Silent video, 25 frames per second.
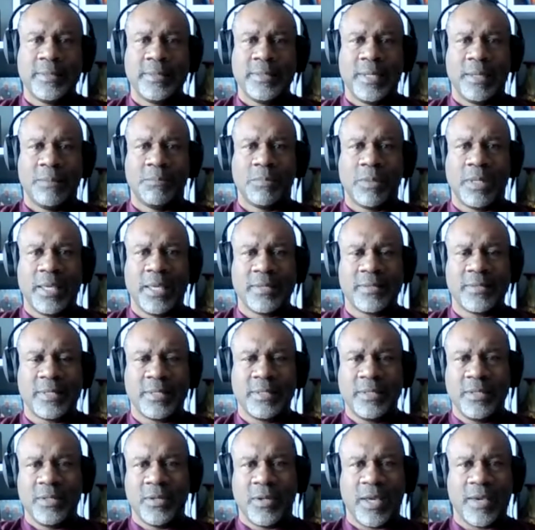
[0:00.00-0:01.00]
I'm blessed
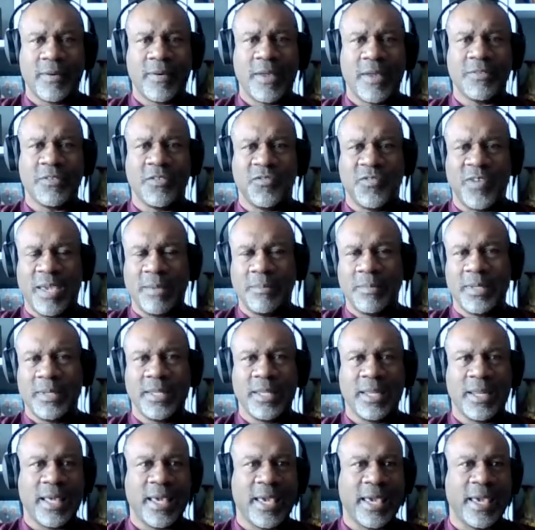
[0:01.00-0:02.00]
that I got the family
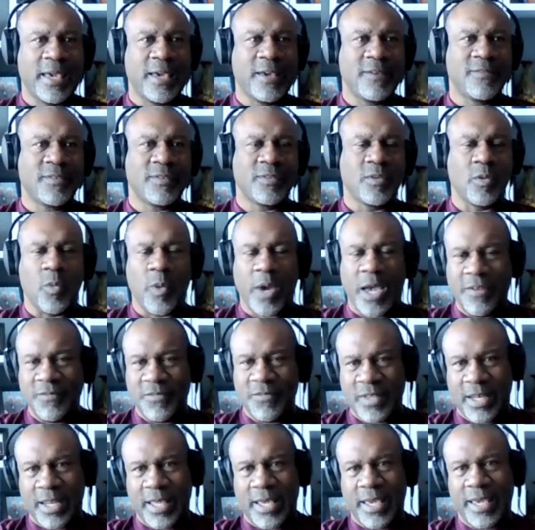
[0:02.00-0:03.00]
that I have, the wife
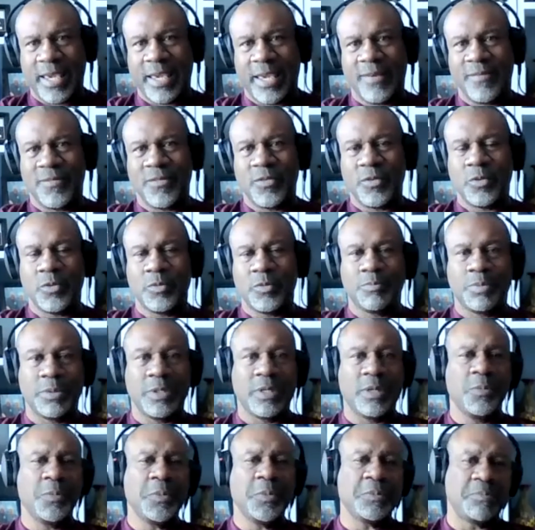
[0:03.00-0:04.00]
that I have, who
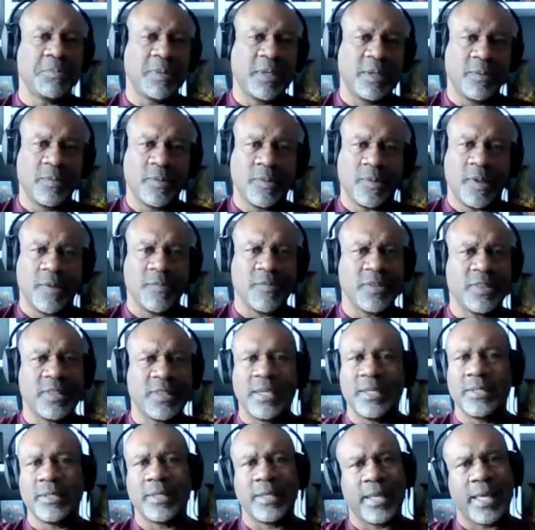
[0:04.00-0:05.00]
put up with me on
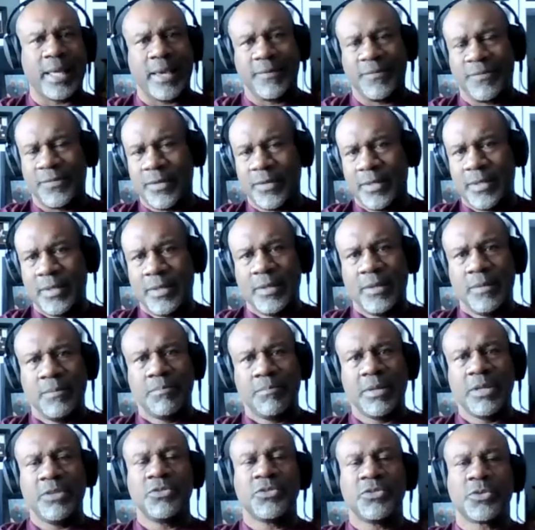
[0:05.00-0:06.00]
everything that I've
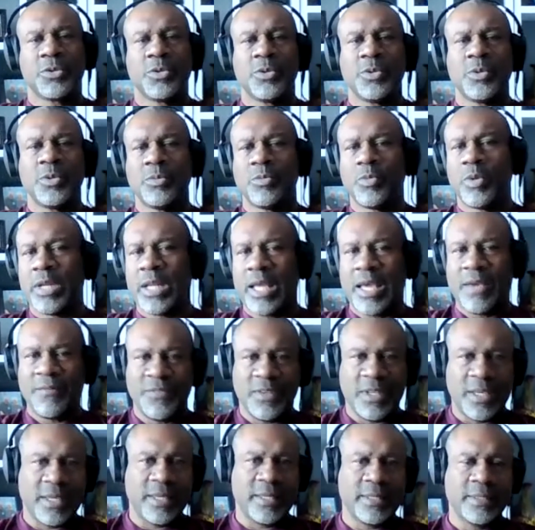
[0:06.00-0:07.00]
been through and what
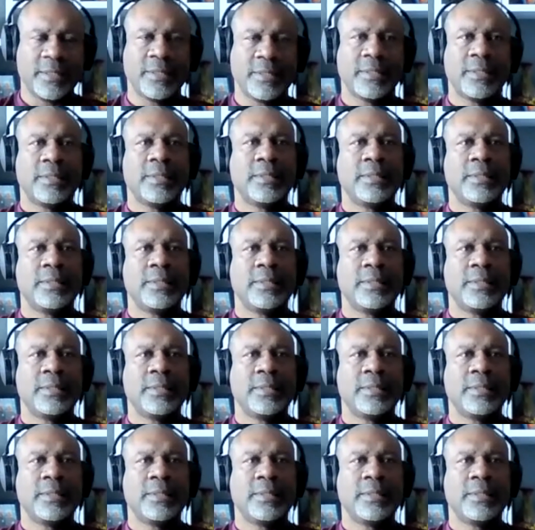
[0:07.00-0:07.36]
I've done.